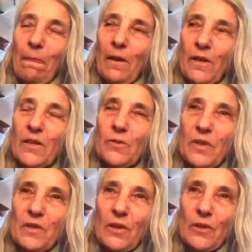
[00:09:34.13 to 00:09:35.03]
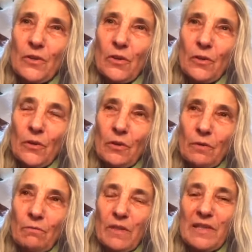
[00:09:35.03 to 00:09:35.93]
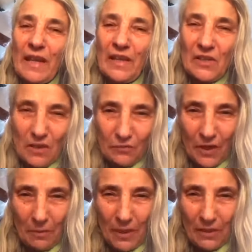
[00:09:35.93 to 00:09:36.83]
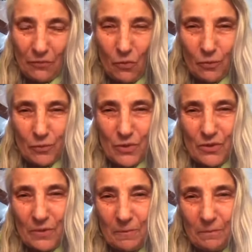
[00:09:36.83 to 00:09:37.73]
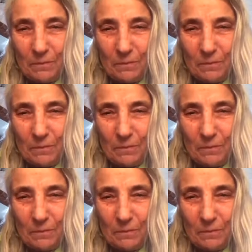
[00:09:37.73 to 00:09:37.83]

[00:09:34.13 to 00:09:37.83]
You need to research on scientific platforms.